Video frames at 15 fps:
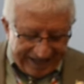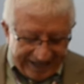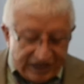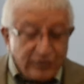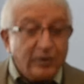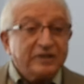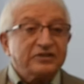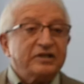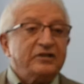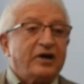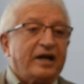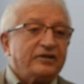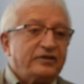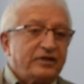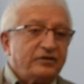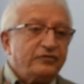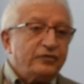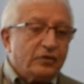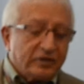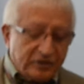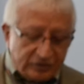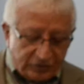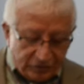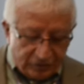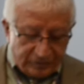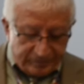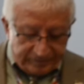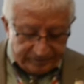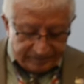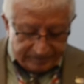It was in
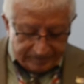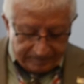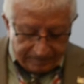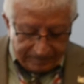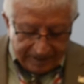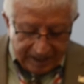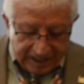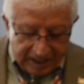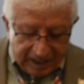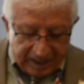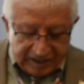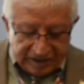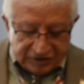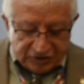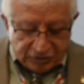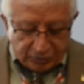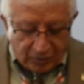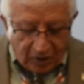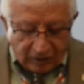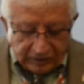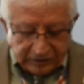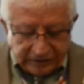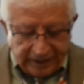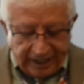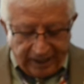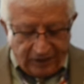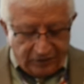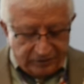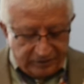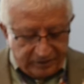1942, in a small
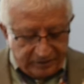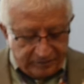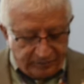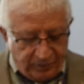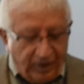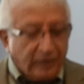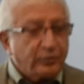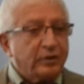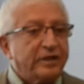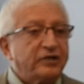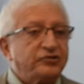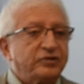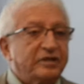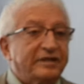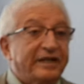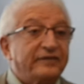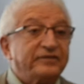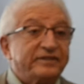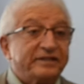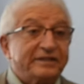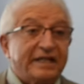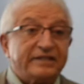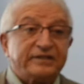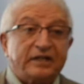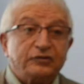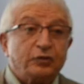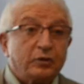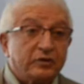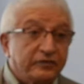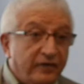town, population less than
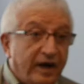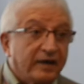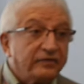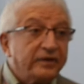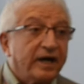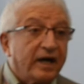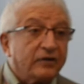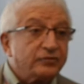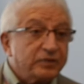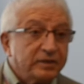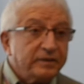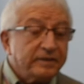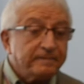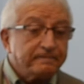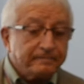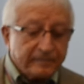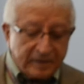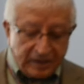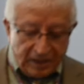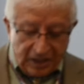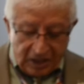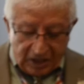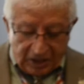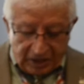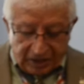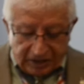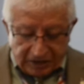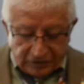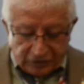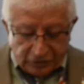25,000,
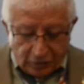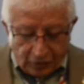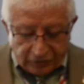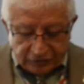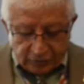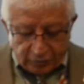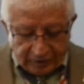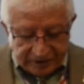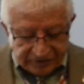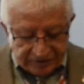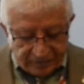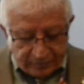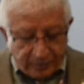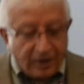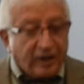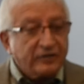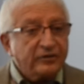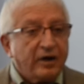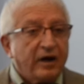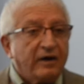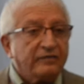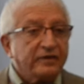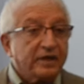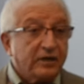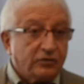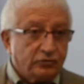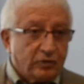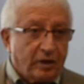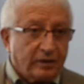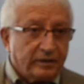in northwestern part of
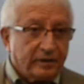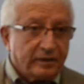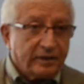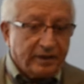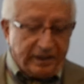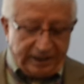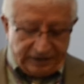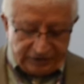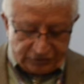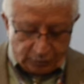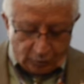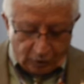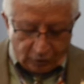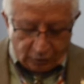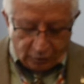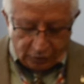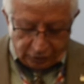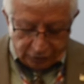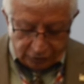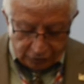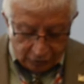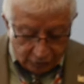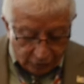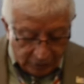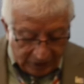Iran. It is World War II.